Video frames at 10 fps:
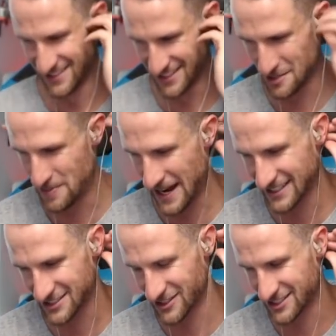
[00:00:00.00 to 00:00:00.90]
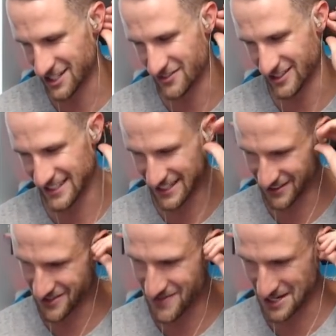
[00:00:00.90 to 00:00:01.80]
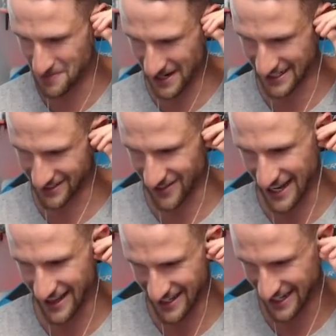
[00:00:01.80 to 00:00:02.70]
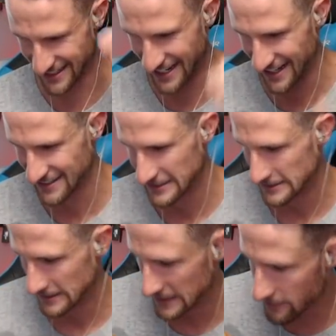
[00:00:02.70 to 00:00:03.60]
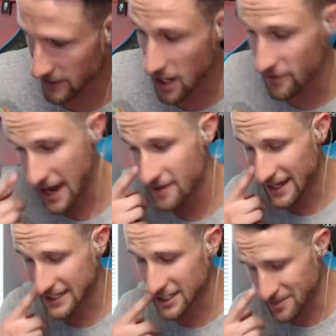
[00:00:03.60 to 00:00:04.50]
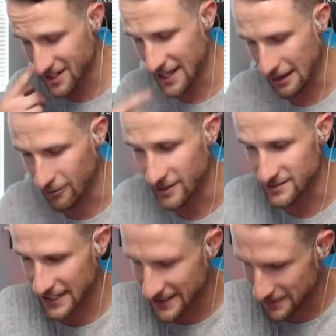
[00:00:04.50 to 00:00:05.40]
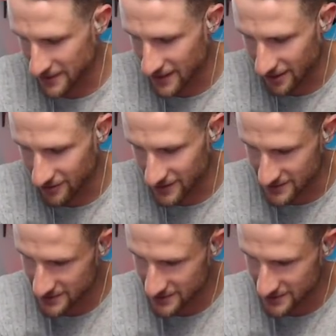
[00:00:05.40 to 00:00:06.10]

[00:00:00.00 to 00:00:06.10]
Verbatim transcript: Your Pekka switched over and killed the mini Pekka right at the end there. There okay, we go. That so, that could have been a lot worse. That could yeah, it could have. It